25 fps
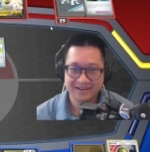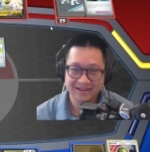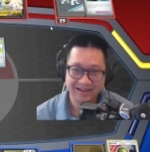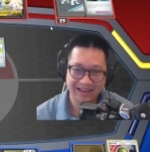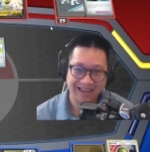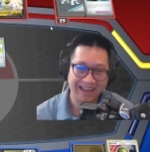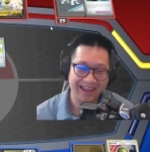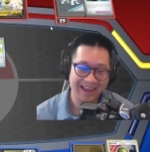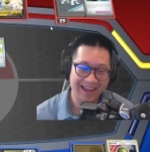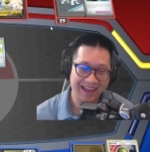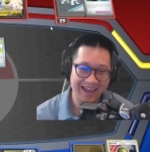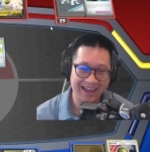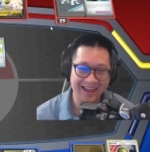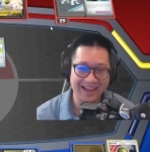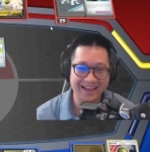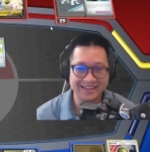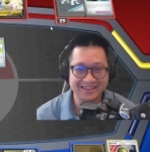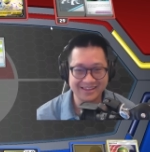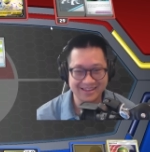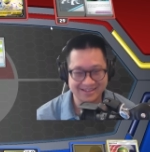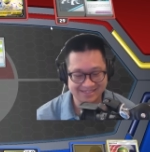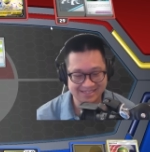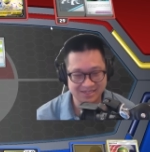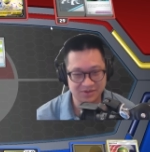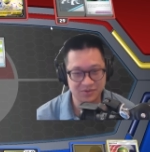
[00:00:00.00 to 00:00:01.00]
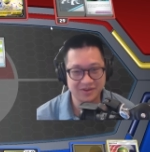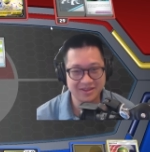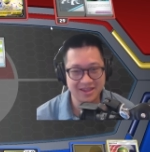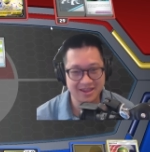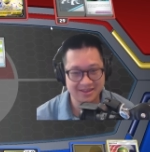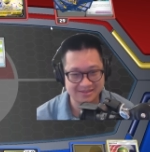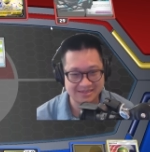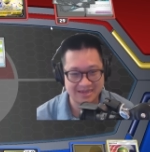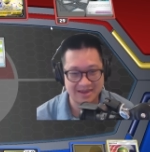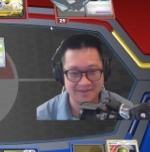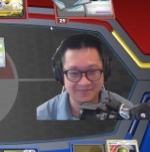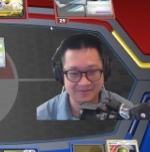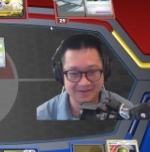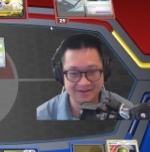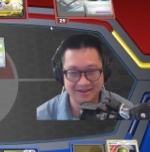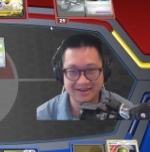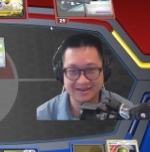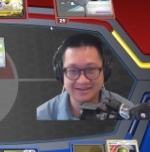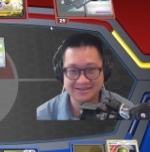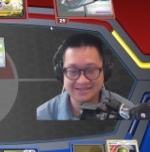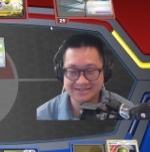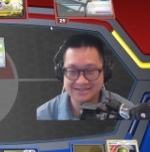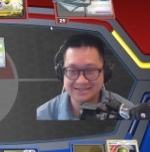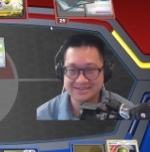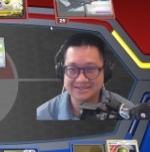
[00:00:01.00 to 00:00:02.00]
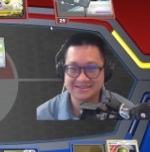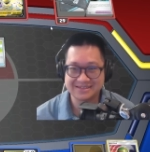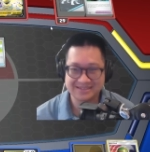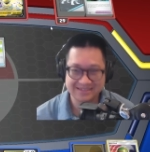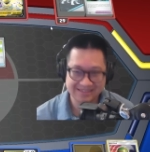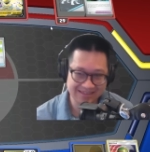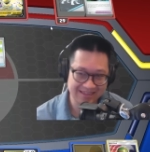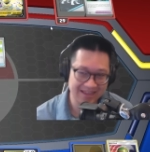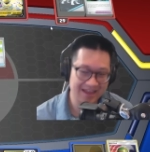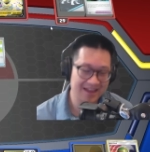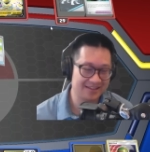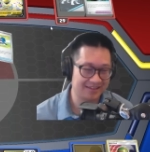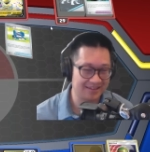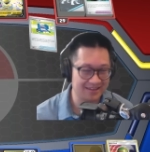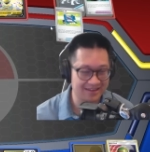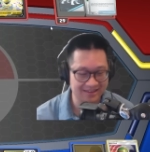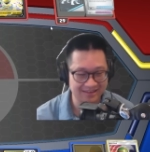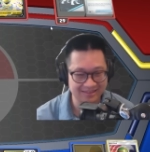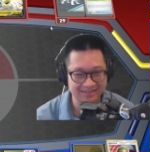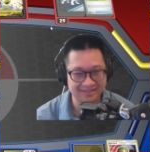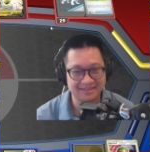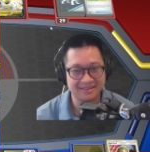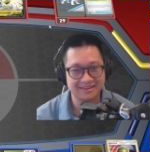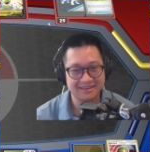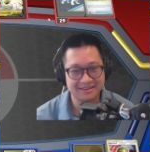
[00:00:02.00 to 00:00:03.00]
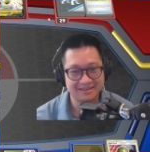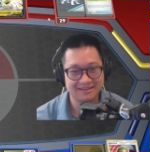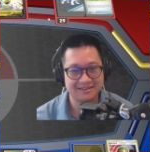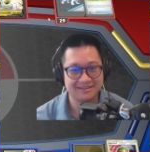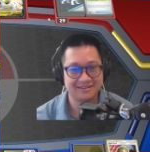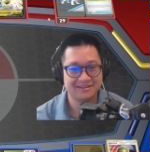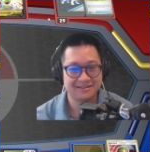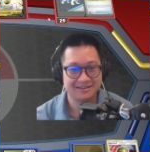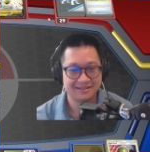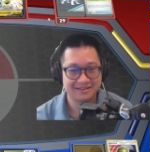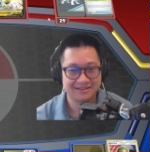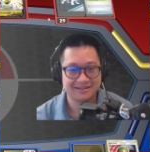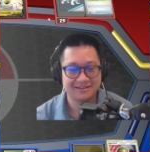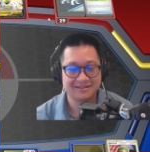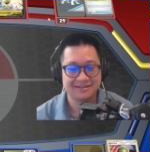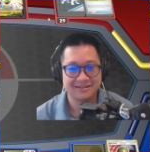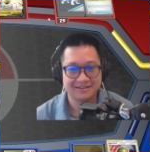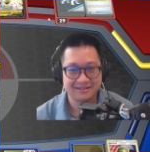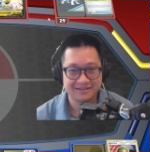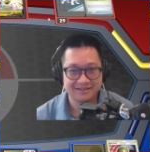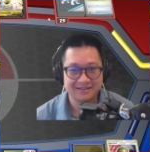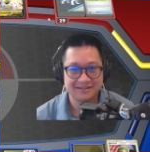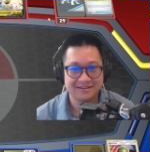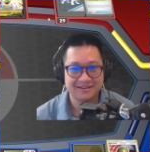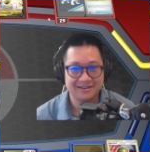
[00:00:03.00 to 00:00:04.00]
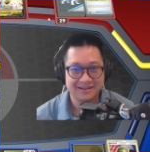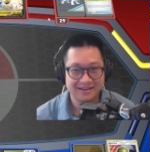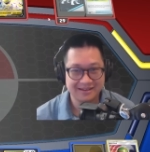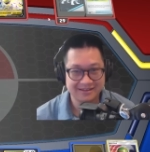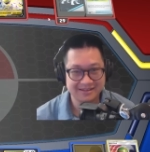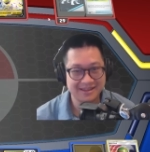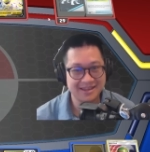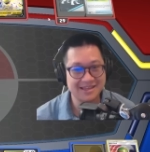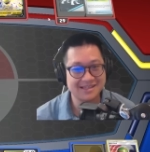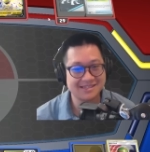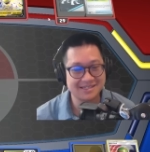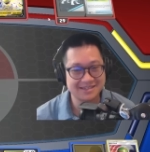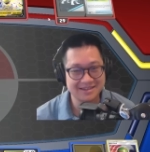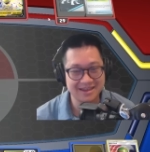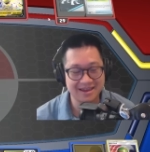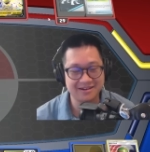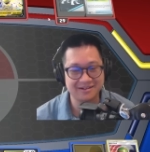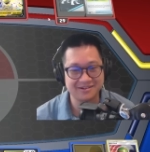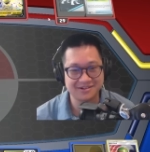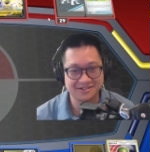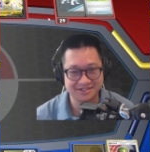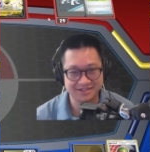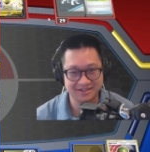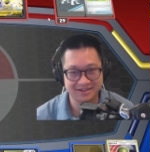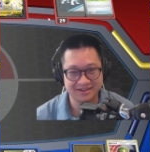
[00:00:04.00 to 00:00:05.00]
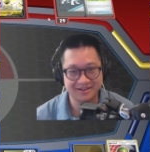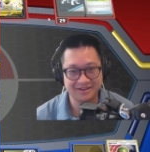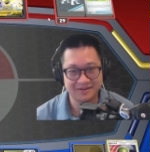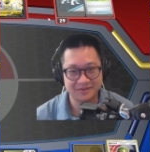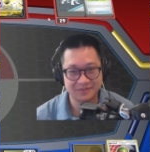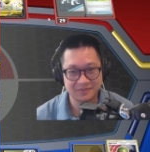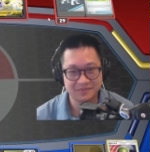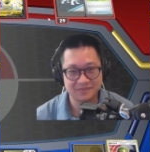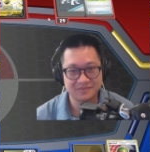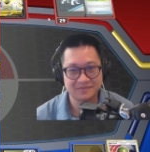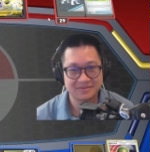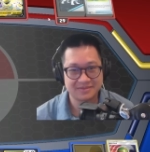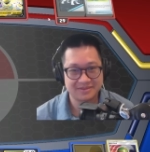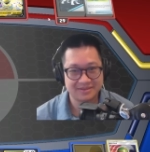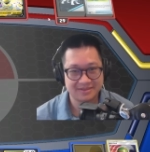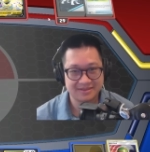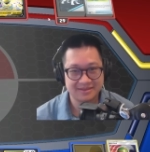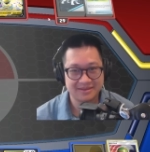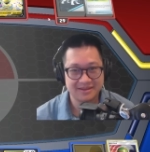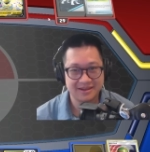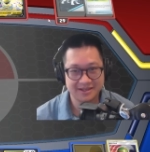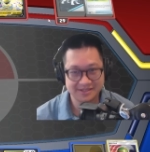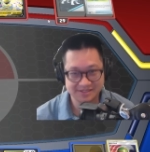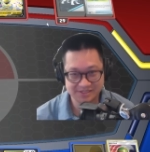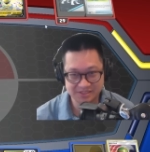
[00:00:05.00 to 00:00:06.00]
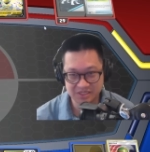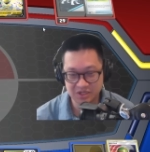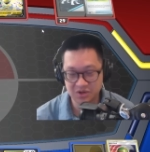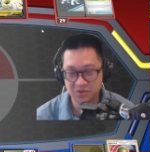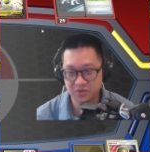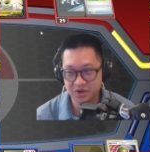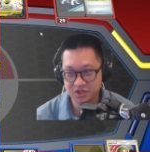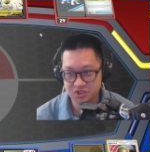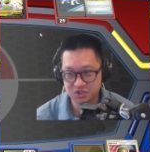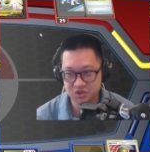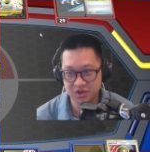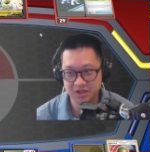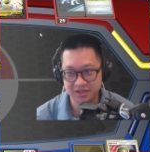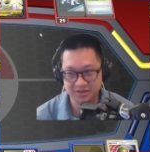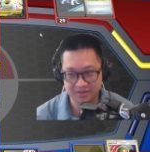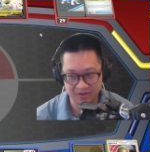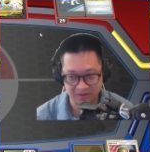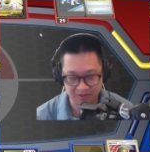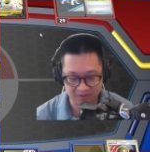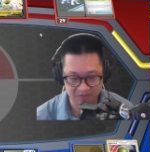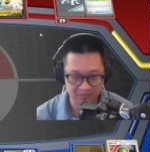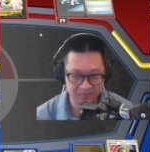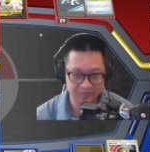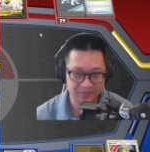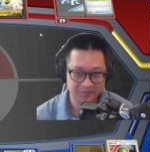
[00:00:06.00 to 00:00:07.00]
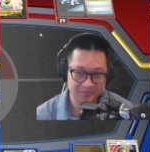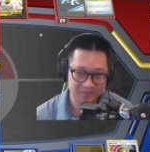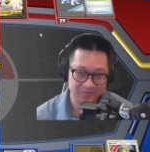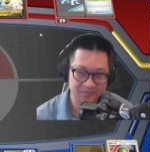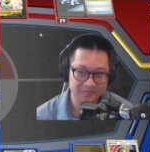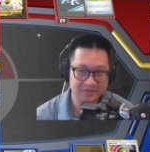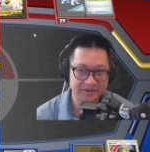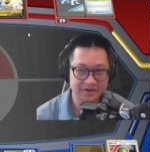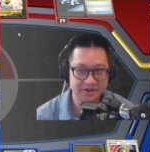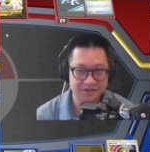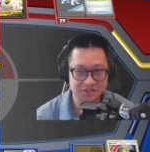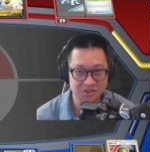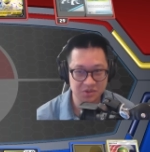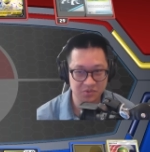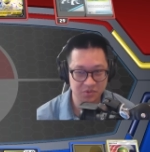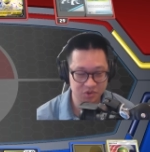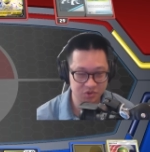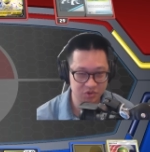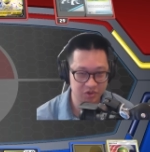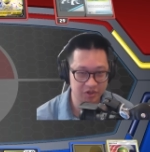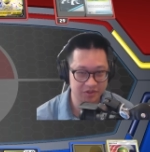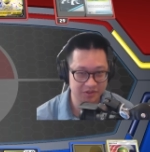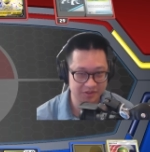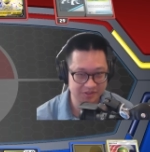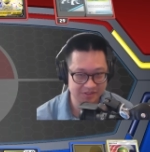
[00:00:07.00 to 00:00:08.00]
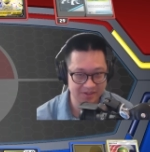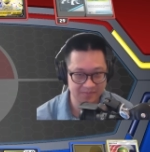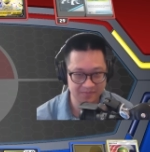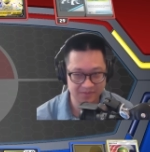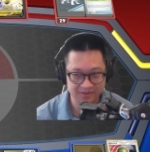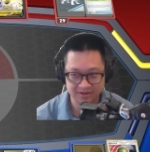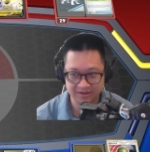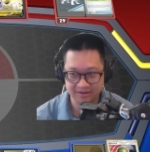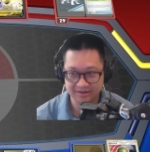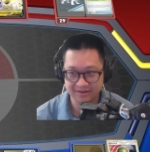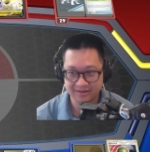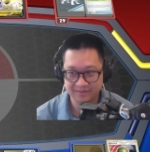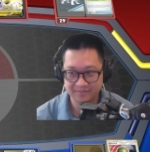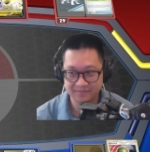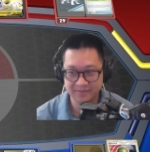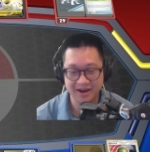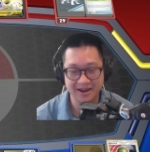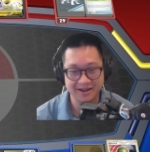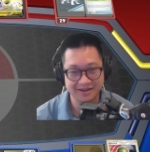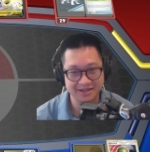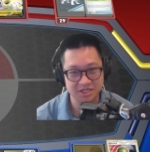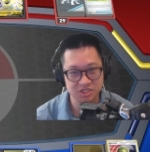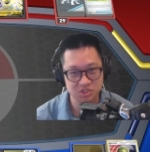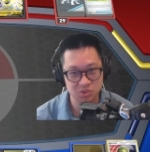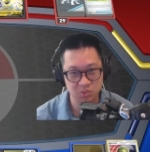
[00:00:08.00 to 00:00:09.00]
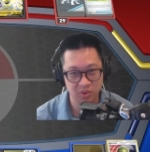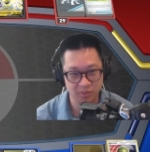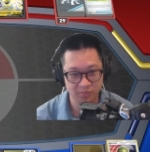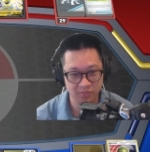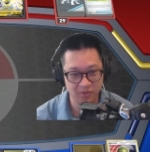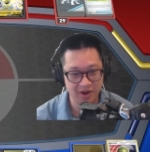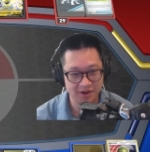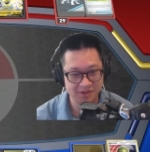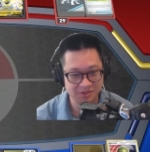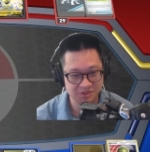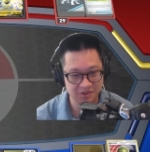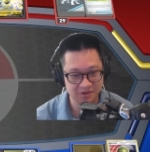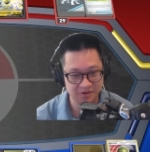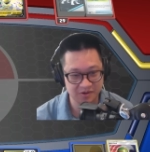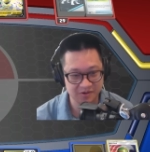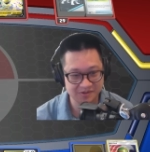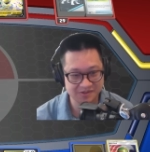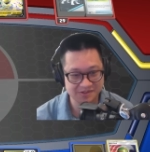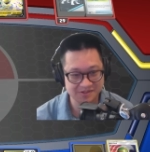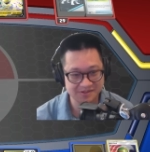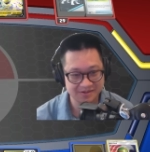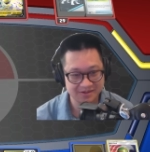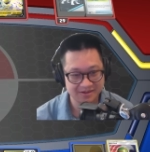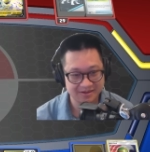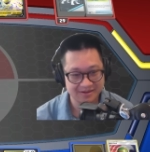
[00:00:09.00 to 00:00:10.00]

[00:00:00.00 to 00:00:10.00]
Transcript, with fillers: Yeah, let's see what that top deck. Nothing. It needs an energy. I can still retreat, though. I can still retreat to something. But I need two more prize cards.